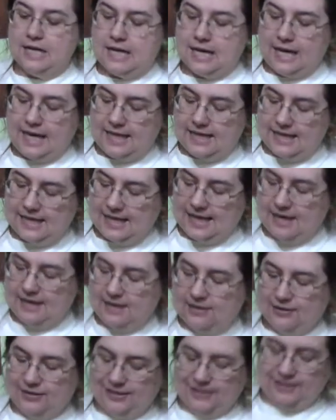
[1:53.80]
And
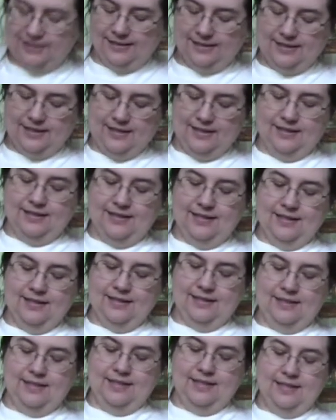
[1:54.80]
that was,
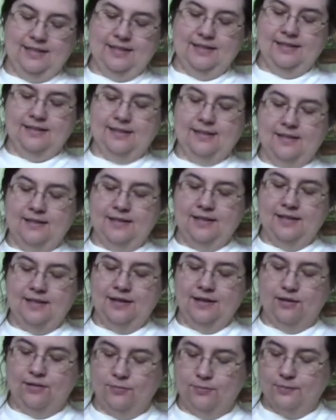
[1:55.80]
this is the
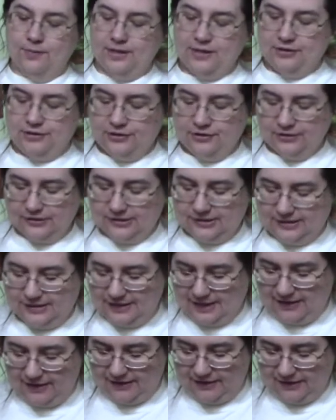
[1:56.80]
original
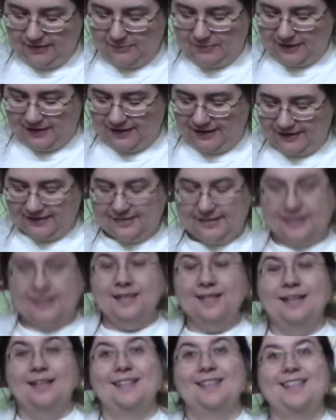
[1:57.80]
doll box.
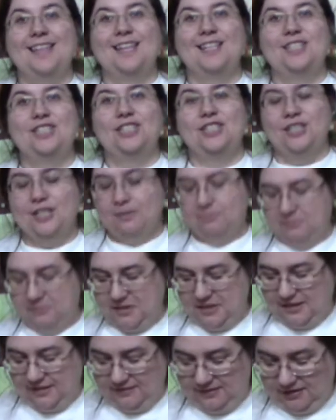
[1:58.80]
They shipped
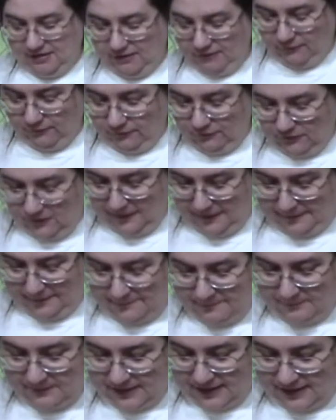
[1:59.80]
it
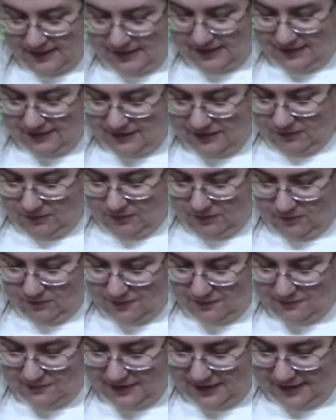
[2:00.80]
from the
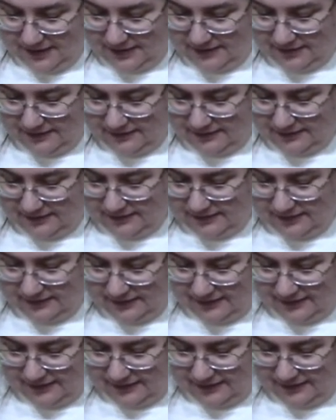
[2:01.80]
home and